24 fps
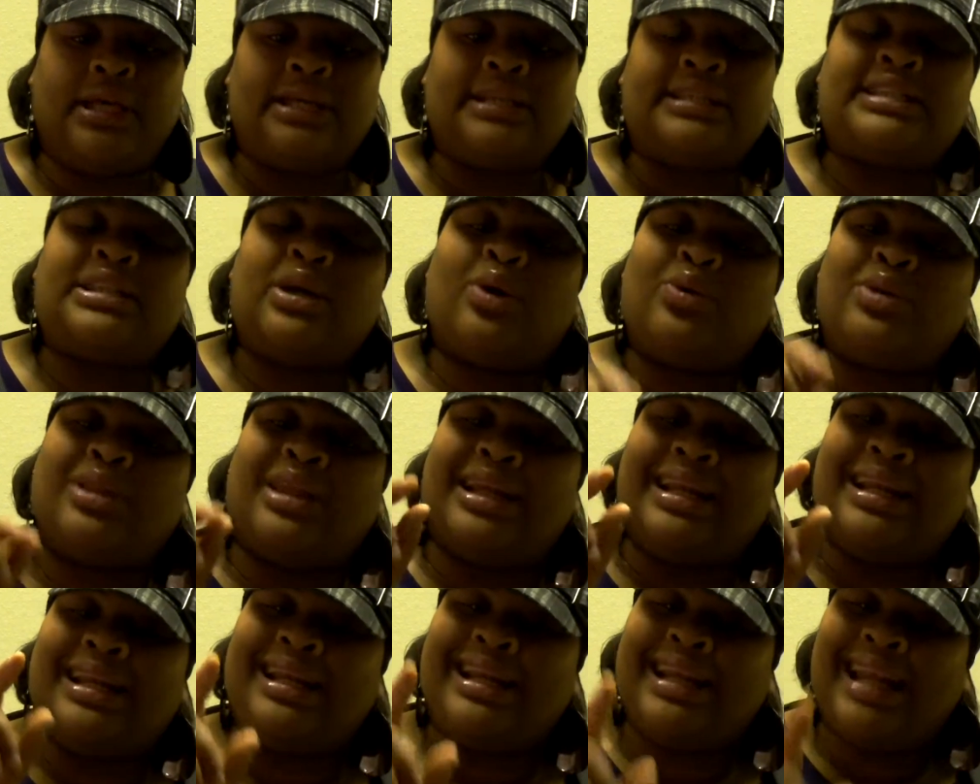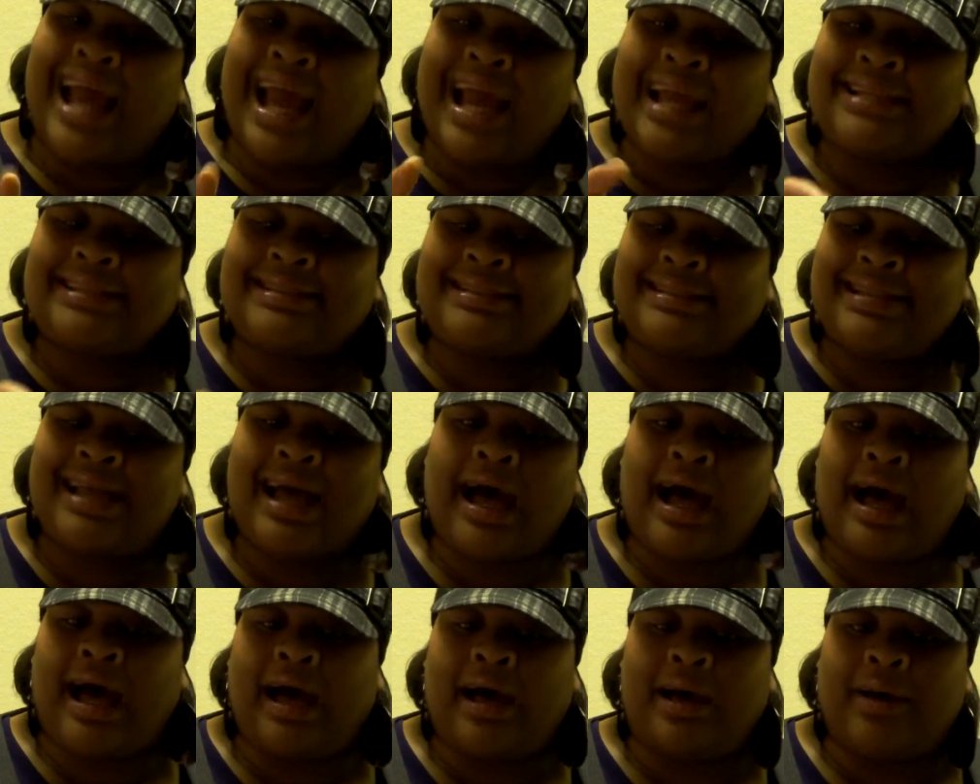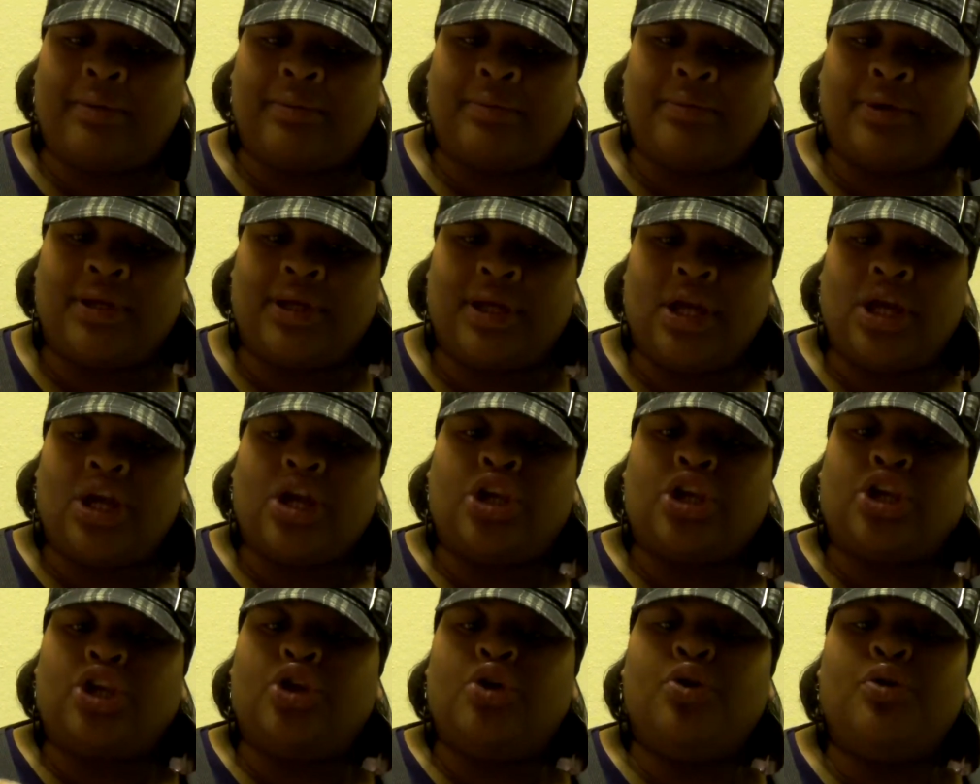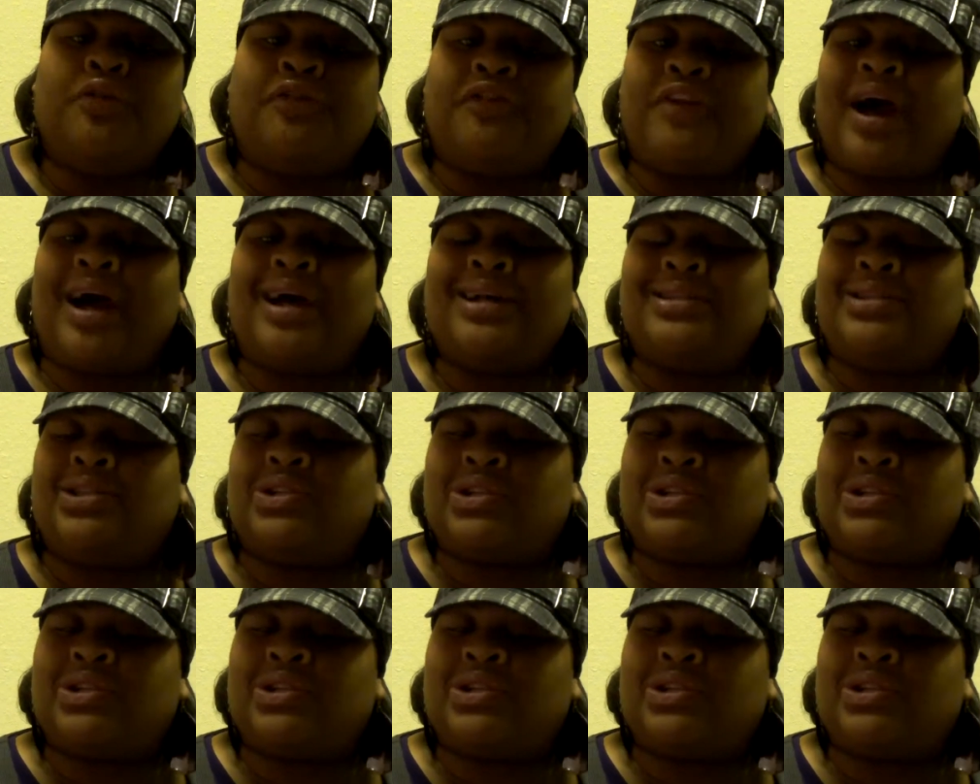So the next time you find